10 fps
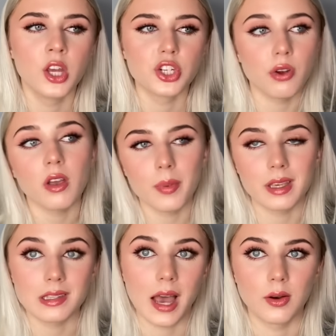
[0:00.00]
showing up at
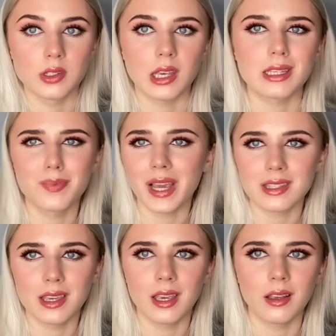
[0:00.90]
his house
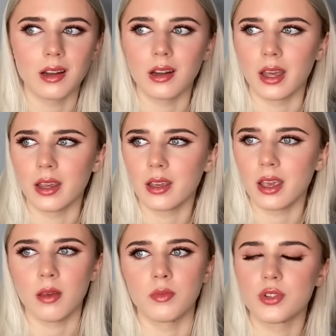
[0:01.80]
expecting like
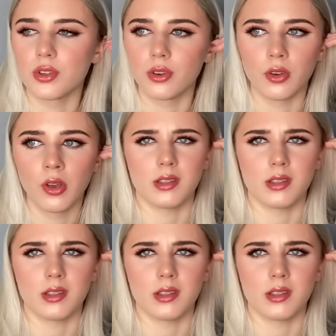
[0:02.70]
him to